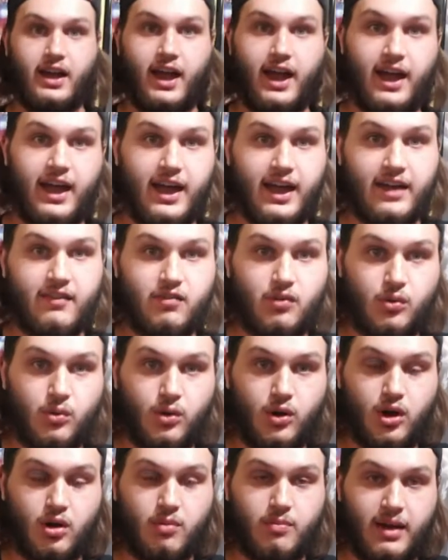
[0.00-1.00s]
hey everyone,
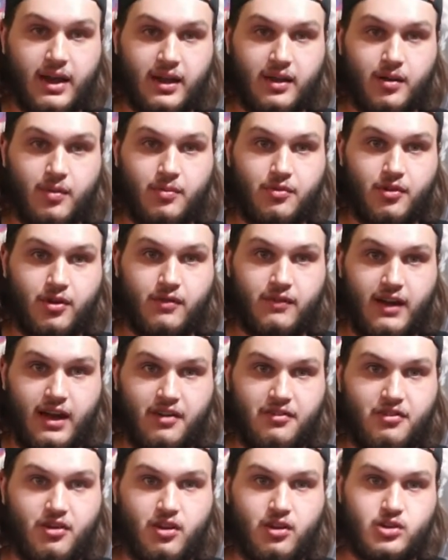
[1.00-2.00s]
welcome back to an episode of
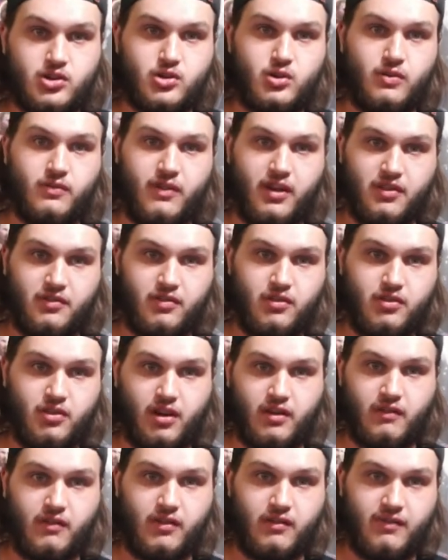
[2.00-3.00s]
Fast Talk, show of fast food,
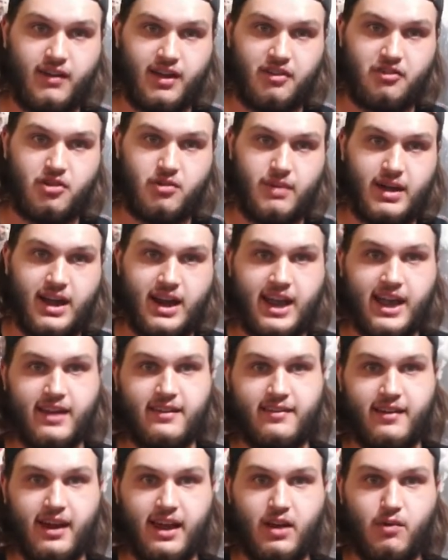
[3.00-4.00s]
talking faster about it. And
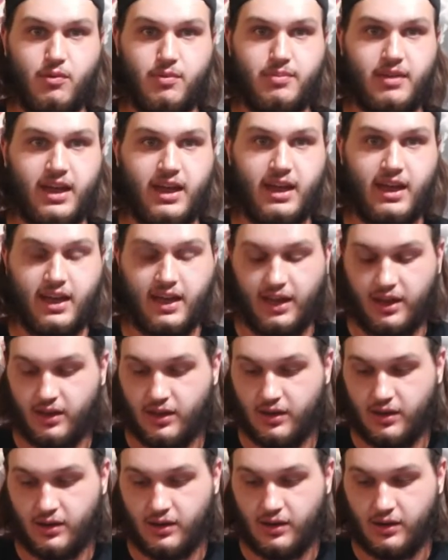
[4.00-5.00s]
today we're taking
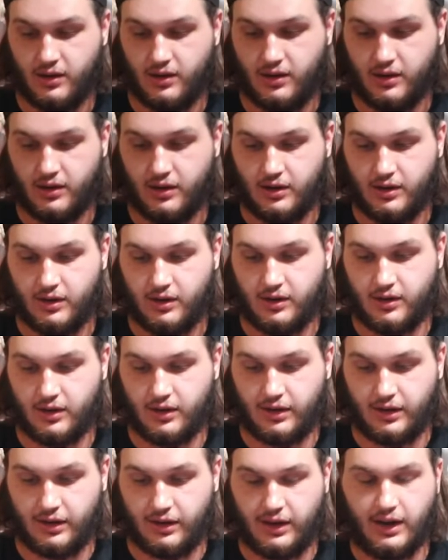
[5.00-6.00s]

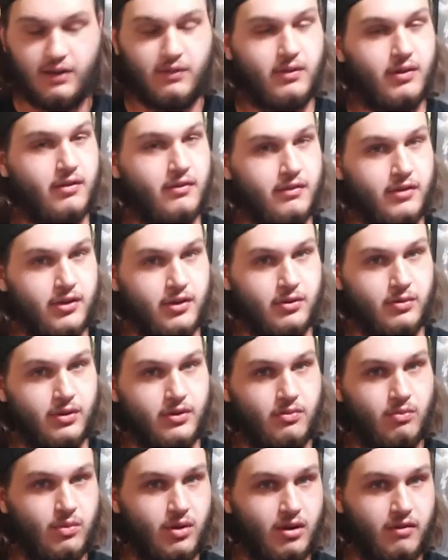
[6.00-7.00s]
a, not review, it's
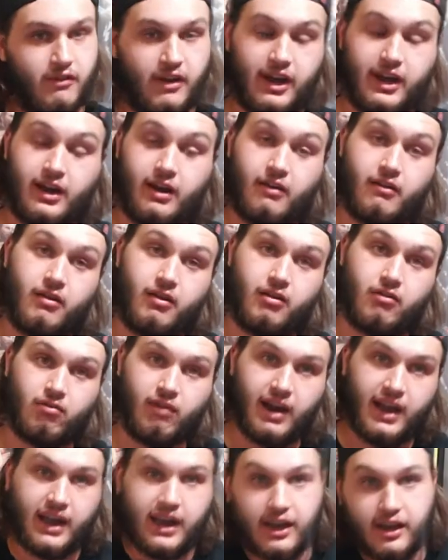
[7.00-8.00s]
more of another
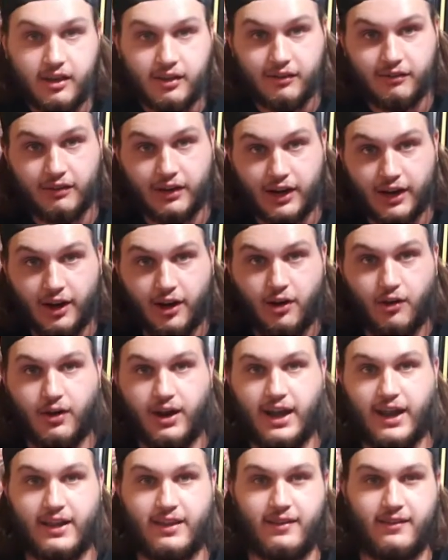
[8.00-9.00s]
ranking video,
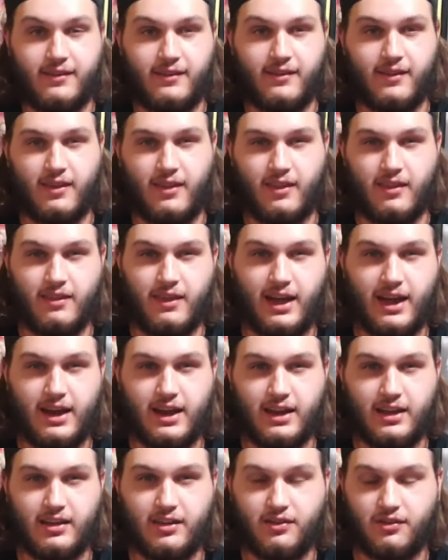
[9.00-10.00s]
and that
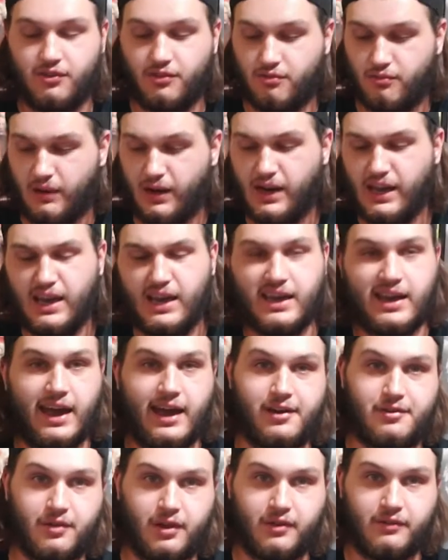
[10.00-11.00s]
is ranking
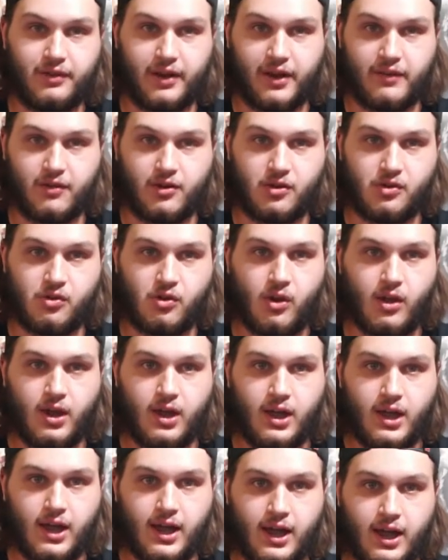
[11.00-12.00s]
Gatorade flavors.
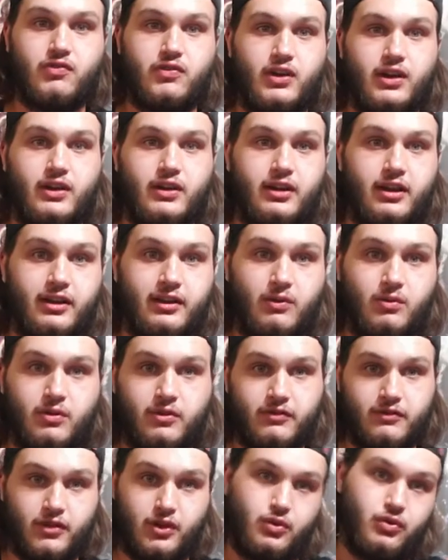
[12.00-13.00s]
Fun, because I want
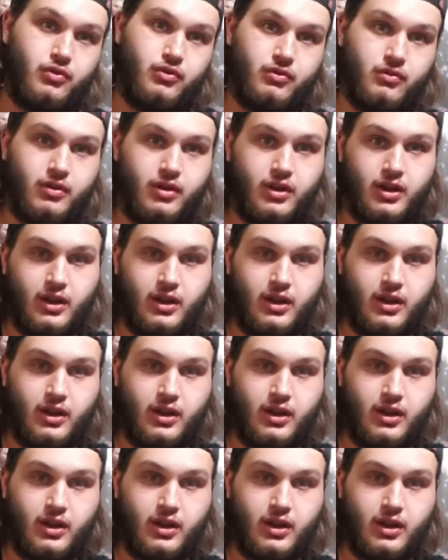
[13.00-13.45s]
views.